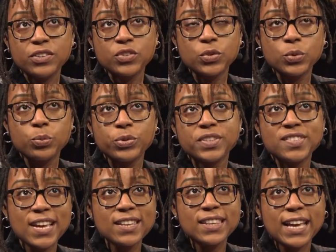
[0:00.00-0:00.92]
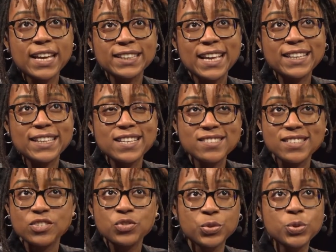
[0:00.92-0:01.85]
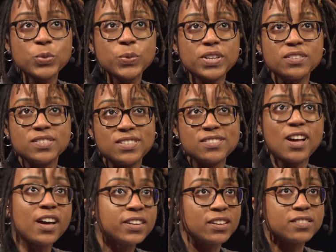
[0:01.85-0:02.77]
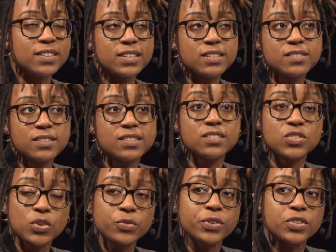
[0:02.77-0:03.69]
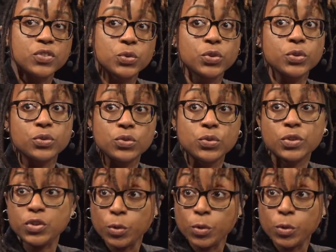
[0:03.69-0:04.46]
to pretend like that isn't true is dishonest, and it's a disservice to your